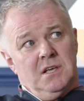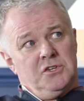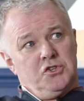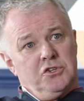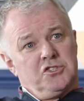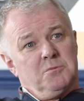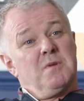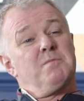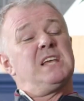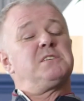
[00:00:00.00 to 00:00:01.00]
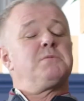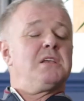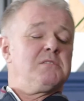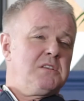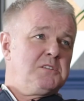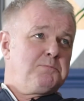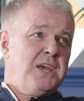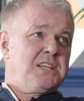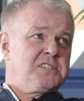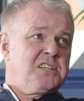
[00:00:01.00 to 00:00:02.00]
enjoyed his
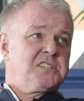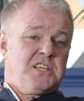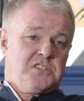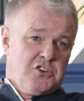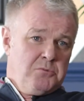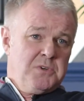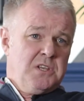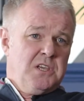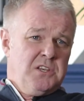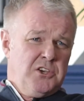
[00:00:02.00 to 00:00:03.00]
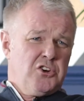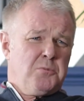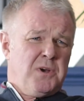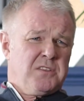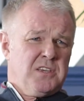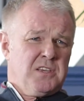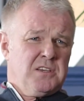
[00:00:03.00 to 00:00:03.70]
better successes come in Europe, I think.